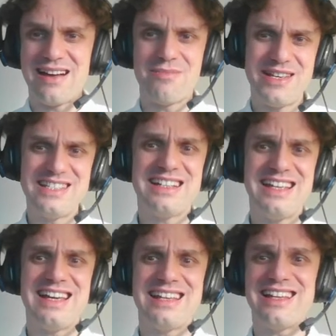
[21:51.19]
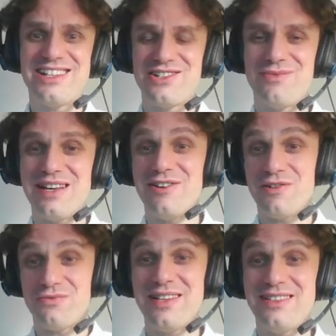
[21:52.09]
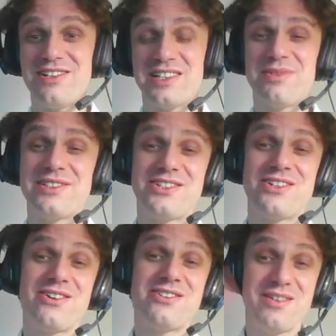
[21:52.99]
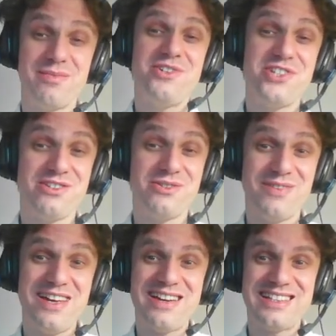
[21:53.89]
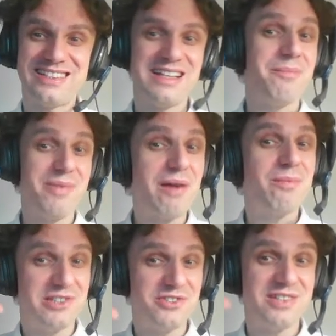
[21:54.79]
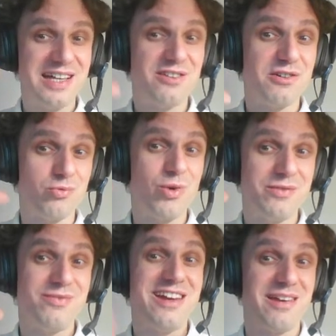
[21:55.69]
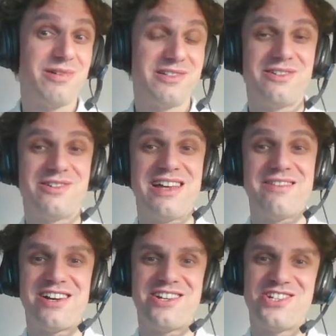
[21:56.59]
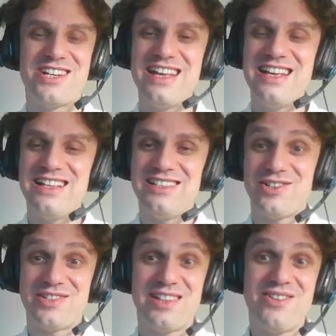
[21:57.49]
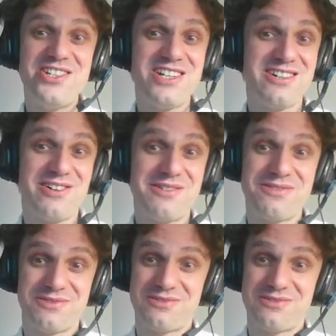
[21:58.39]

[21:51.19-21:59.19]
Basically, an eigenvalue of 1 corresponds to the contribution to variance comparable to that of one variable on average. So the logic of